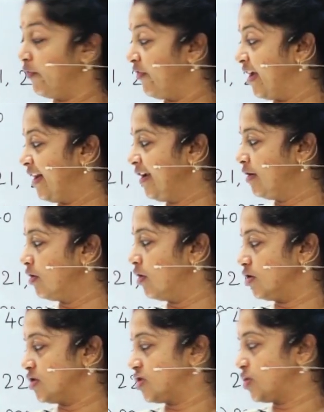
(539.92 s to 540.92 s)
Very
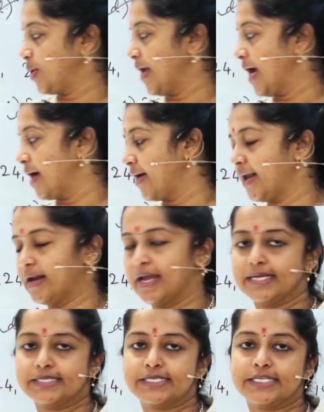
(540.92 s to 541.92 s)
good.
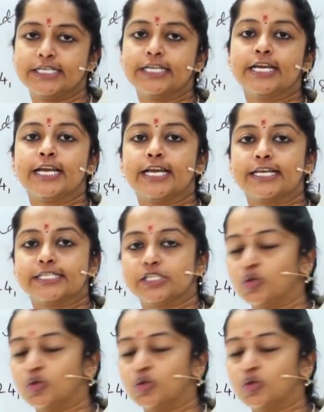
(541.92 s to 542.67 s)
319 is